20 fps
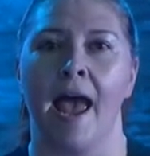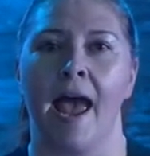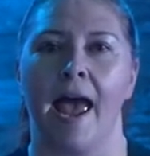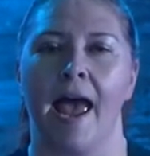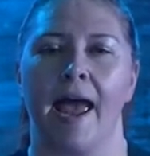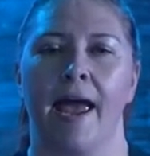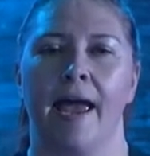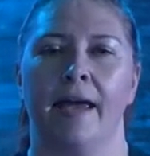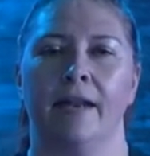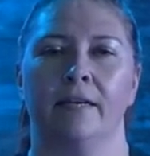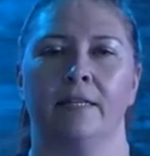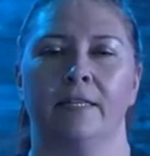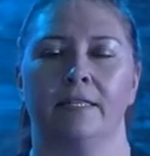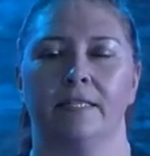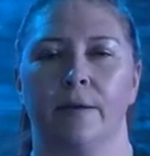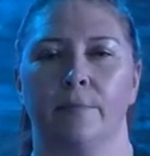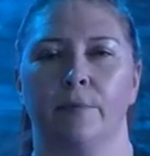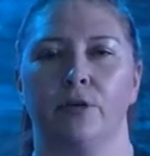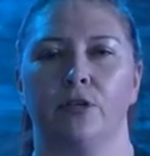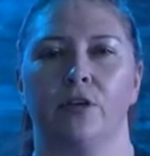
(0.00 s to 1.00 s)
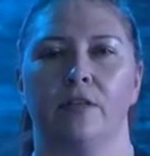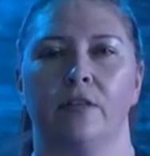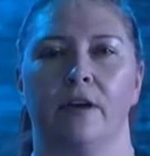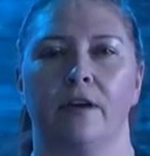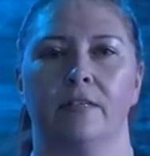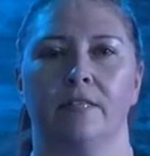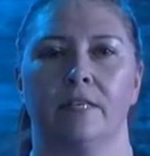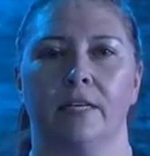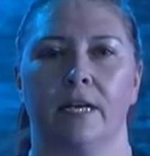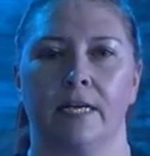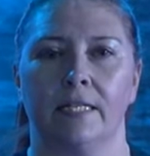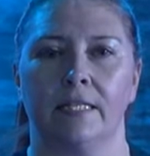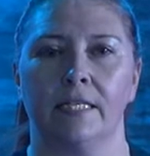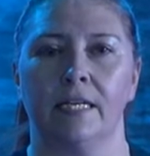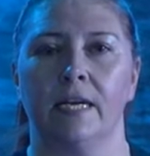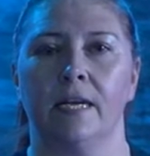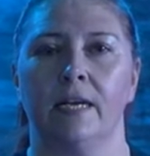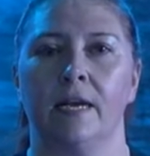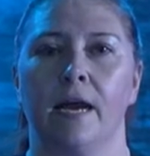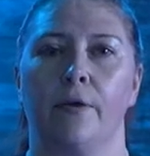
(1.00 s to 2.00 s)
And in December
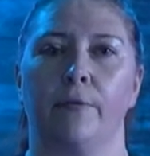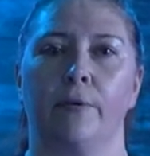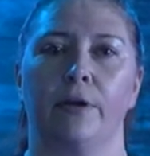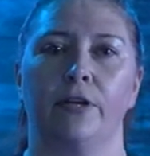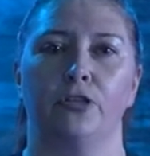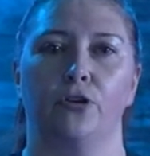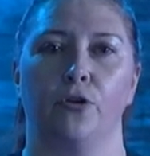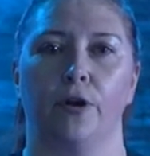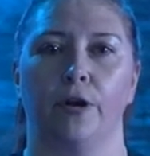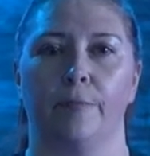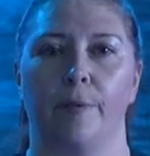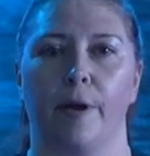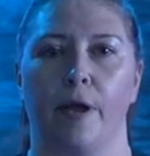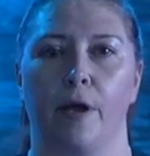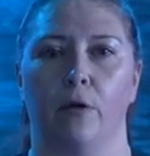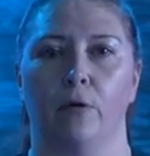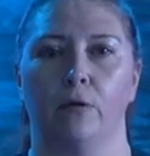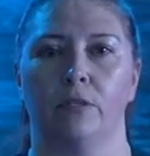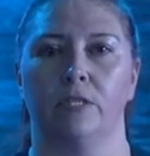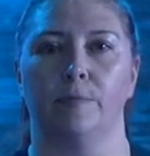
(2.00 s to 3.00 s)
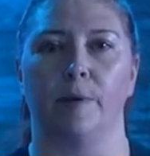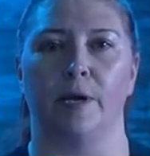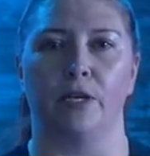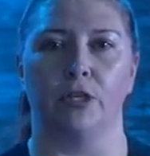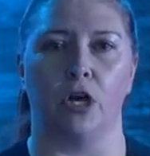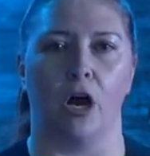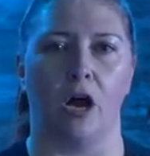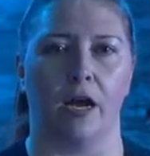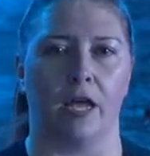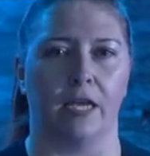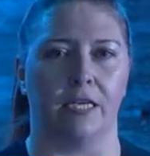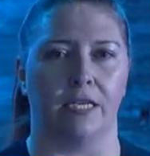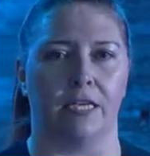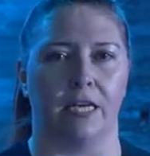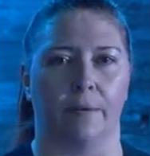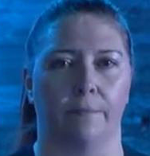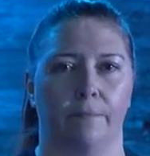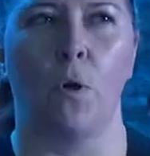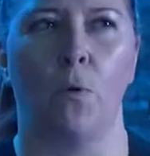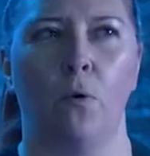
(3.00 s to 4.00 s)
2019, I rejoined my old sponge hockey
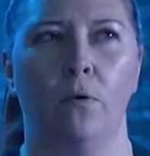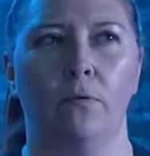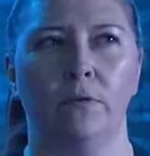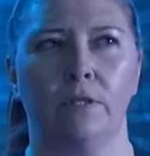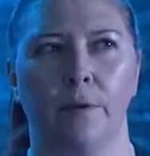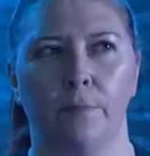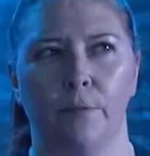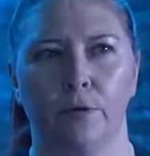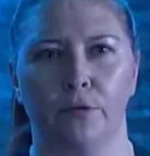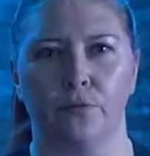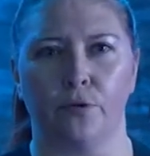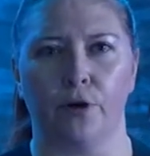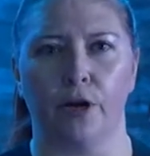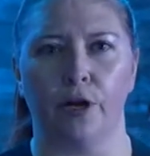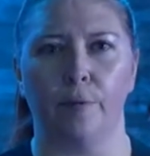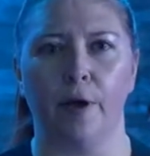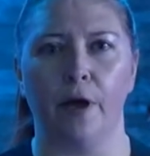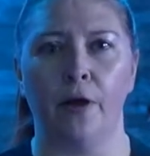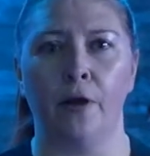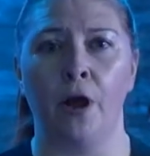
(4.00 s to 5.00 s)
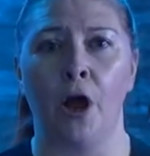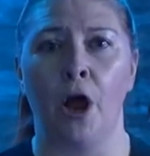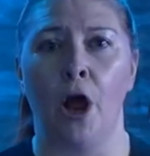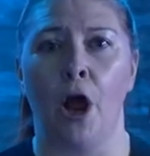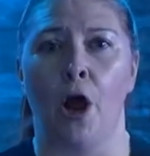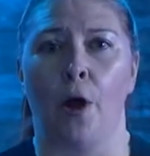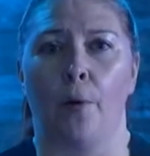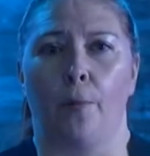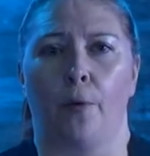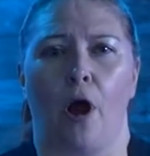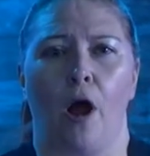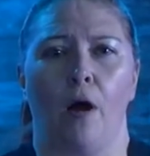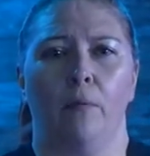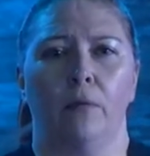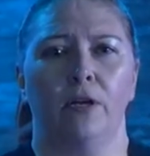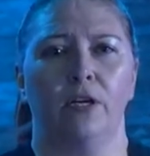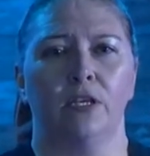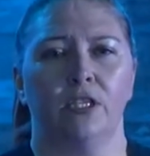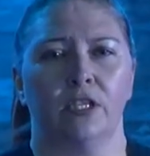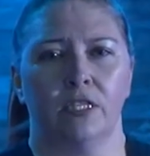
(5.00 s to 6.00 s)
team. What was I most worried about?
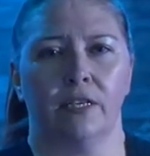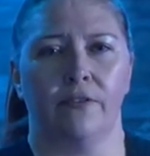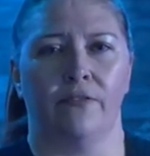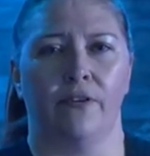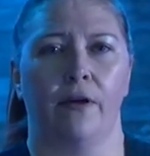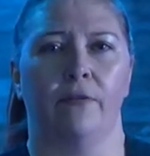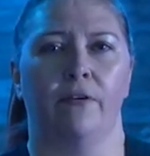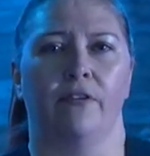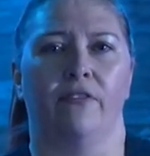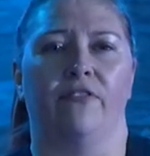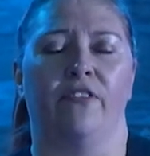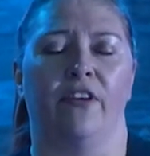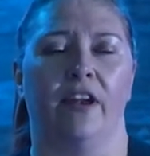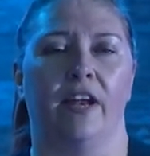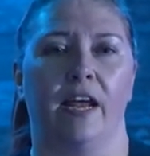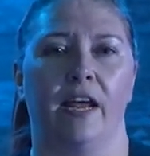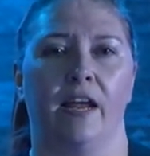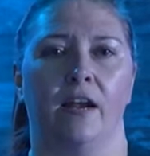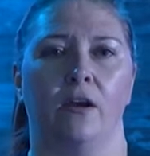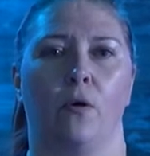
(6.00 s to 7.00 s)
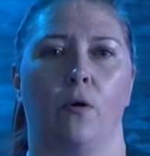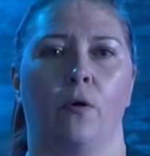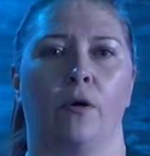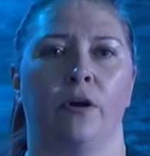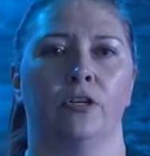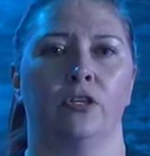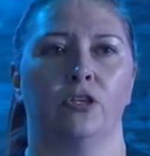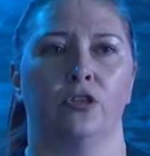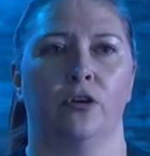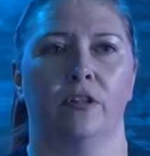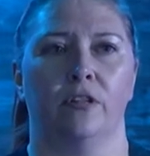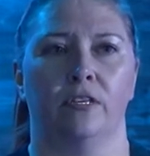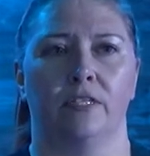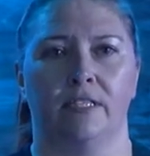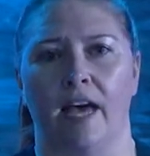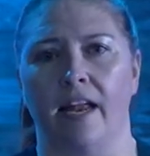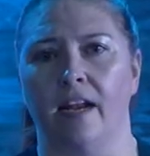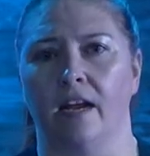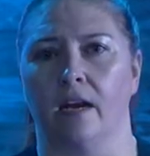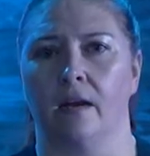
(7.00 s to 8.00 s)
Probably just if I would fit in or enjoy the
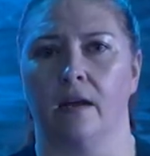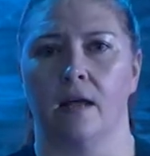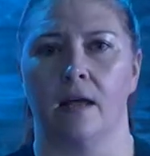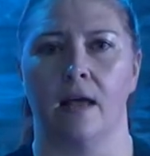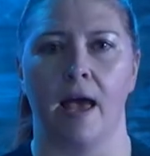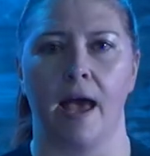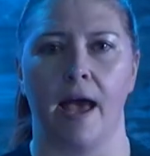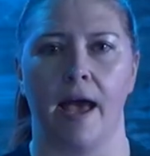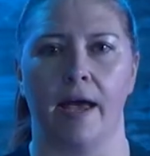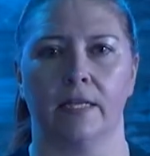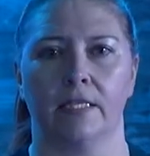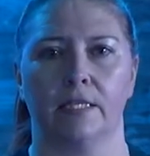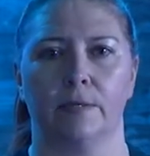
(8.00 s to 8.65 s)
setting at